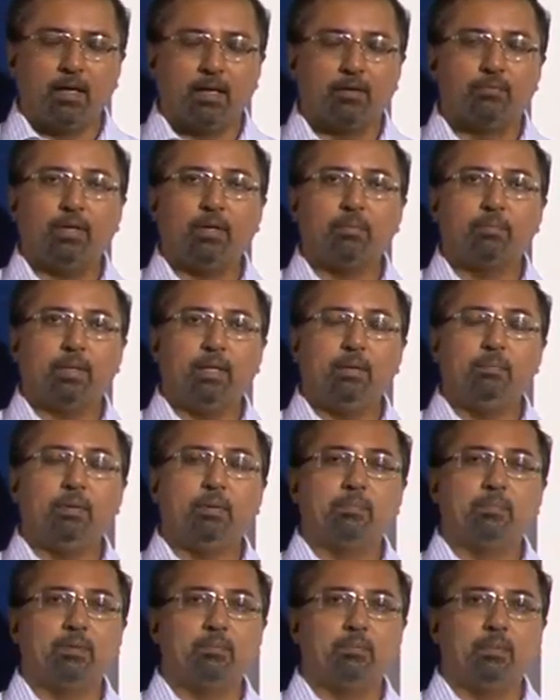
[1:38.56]
In fact, many
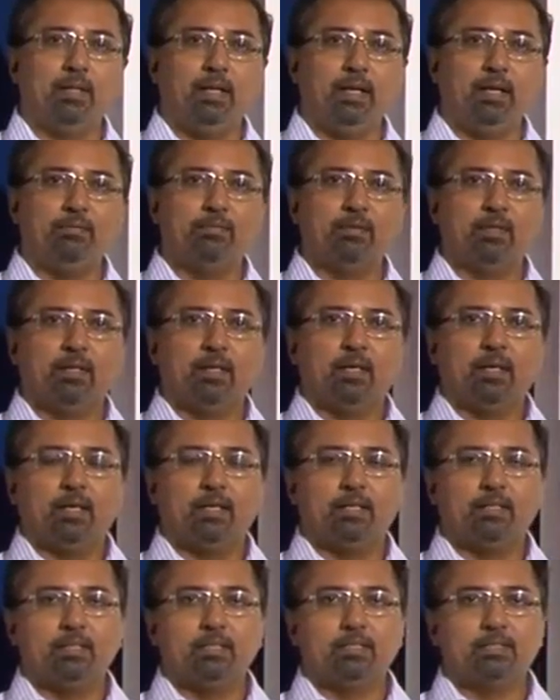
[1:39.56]
people believe
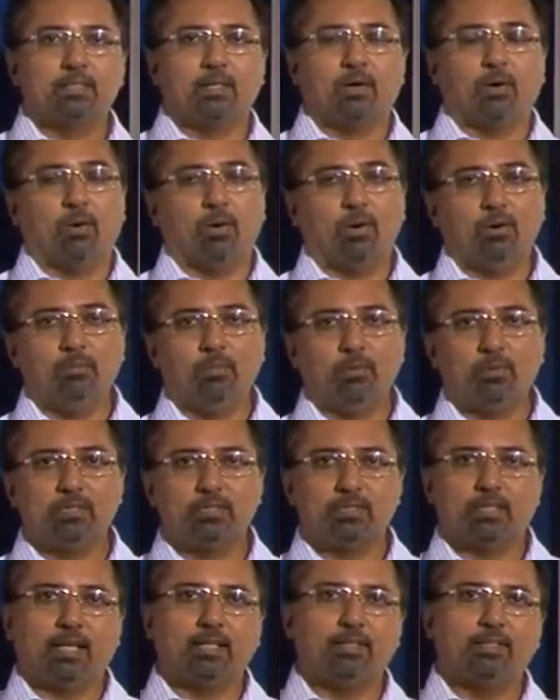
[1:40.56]
it is
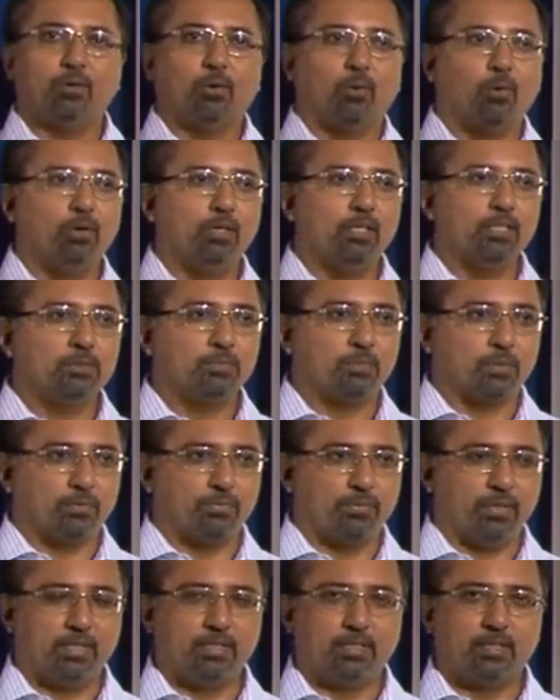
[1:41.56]
almost like the oldest
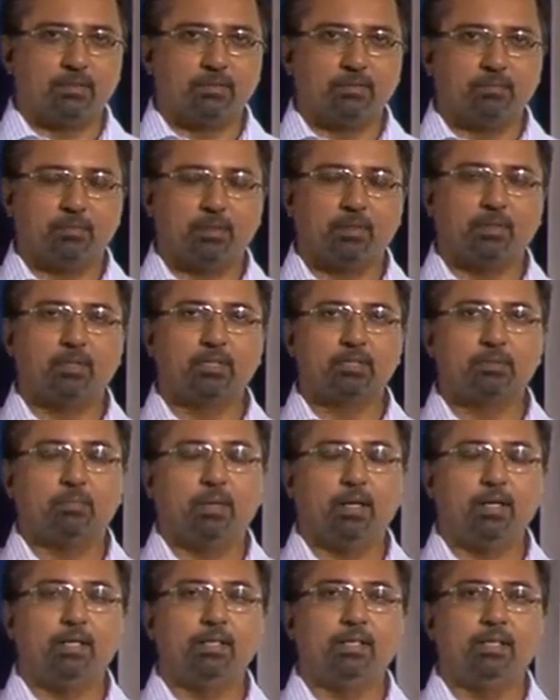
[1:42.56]
profession because
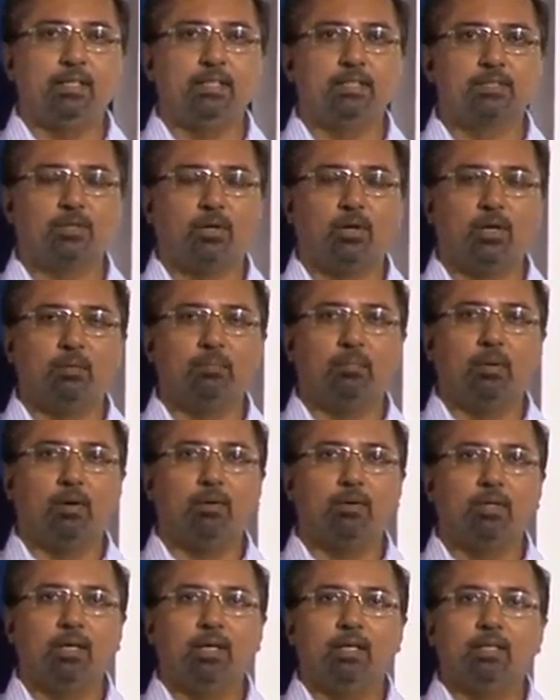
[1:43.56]
marketing is all
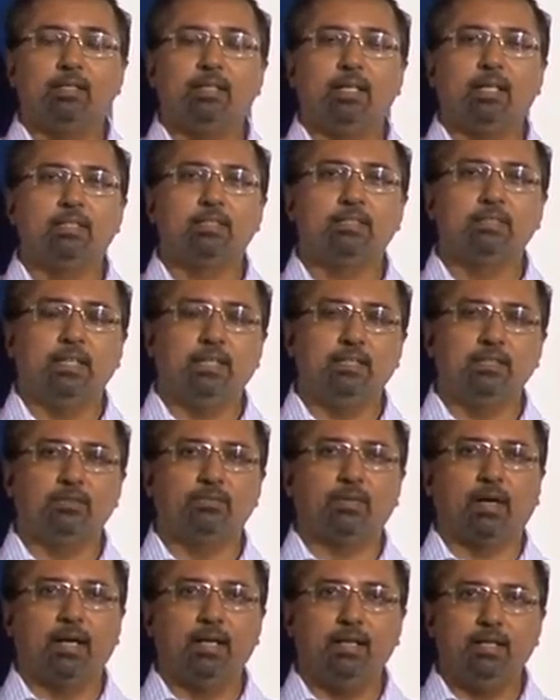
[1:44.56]
about the exchange
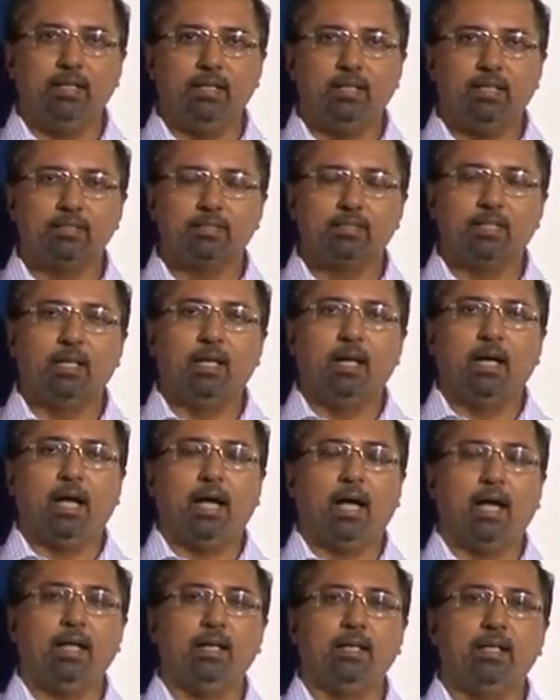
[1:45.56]
of ideas
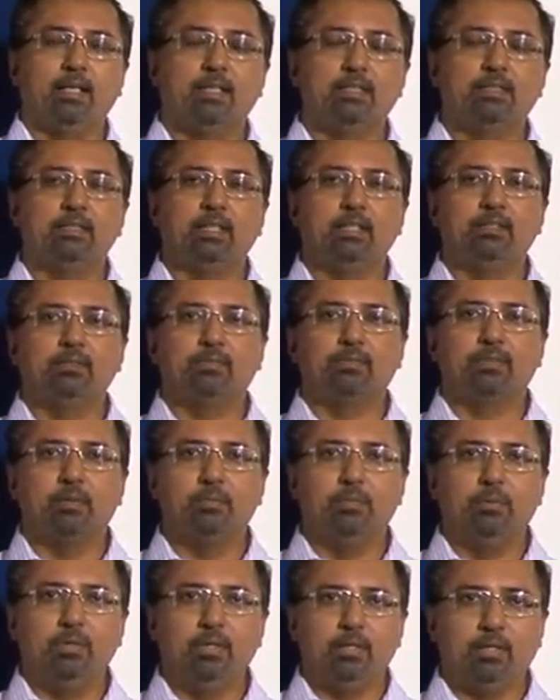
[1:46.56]
and an exchange of
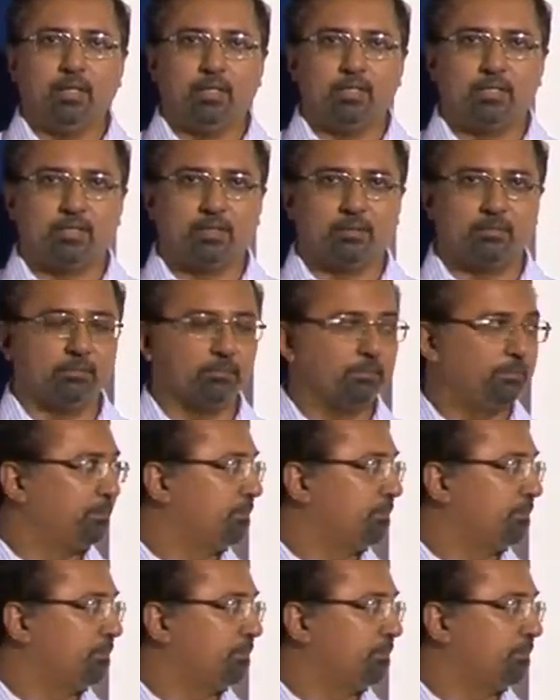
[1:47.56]
communication.